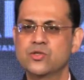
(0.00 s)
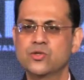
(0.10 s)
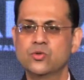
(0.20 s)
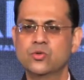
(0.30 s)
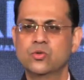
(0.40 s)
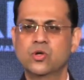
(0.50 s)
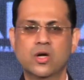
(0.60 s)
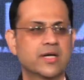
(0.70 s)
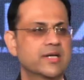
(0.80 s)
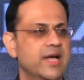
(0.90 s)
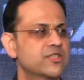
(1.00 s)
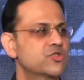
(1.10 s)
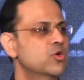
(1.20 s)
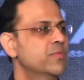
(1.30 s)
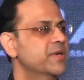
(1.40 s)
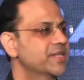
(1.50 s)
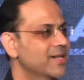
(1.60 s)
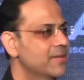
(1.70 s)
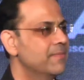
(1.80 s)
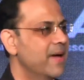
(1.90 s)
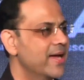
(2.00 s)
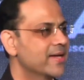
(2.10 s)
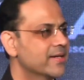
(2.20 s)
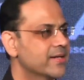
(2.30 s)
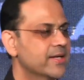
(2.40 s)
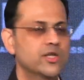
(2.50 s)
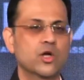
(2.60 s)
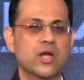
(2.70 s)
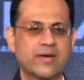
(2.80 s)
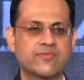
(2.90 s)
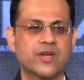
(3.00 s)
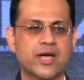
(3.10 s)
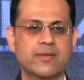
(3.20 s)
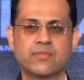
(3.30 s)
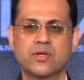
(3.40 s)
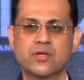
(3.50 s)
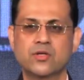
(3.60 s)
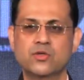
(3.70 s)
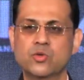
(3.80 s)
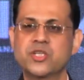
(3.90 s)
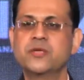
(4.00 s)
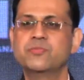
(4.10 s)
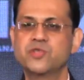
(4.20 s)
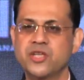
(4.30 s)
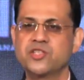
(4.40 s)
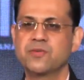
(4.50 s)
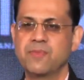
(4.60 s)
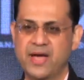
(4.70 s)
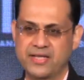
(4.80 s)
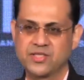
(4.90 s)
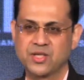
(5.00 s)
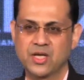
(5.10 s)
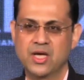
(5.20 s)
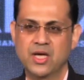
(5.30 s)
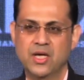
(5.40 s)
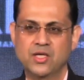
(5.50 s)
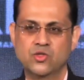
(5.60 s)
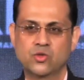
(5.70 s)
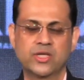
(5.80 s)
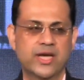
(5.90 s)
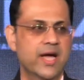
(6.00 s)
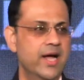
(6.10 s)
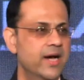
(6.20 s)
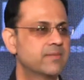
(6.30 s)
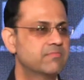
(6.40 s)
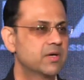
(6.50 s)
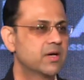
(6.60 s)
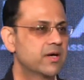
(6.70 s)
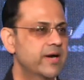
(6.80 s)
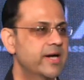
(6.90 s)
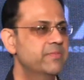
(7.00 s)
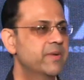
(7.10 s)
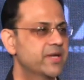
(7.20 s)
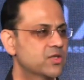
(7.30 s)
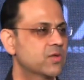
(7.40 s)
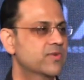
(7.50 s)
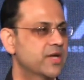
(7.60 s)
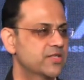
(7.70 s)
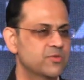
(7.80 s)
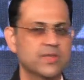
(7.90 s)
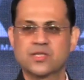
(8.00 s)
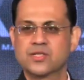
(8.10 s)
you got attached to a particular bank in your lifetime, you would keep changing banks. So they had a ready base of customers